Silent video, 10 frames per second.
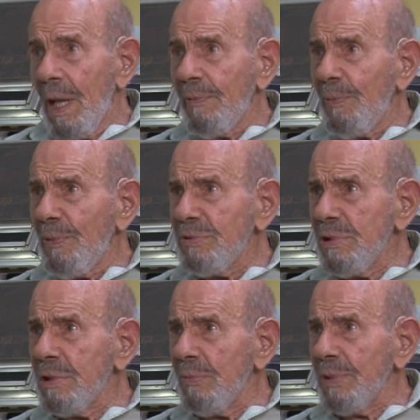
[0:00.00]
If a
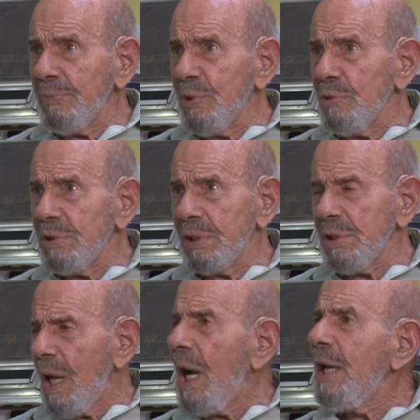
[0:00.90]
person comes up to you and
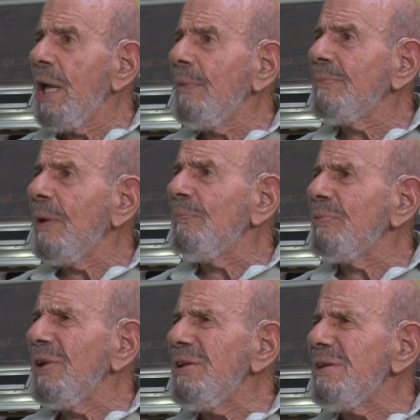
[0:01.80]
says, I am
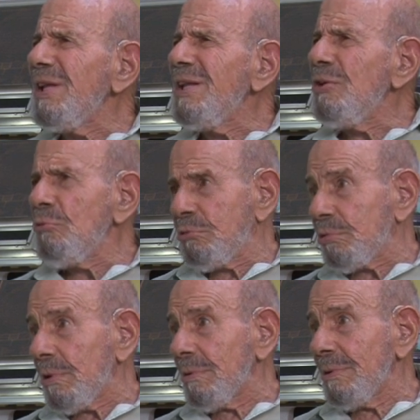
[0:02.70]
completely
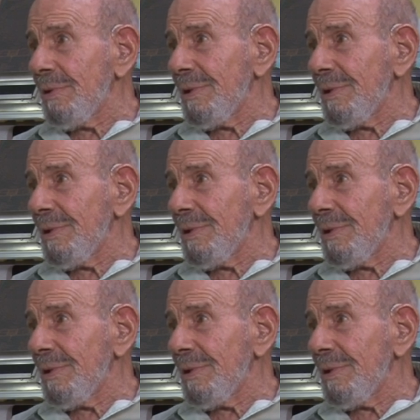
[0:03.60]
neutral,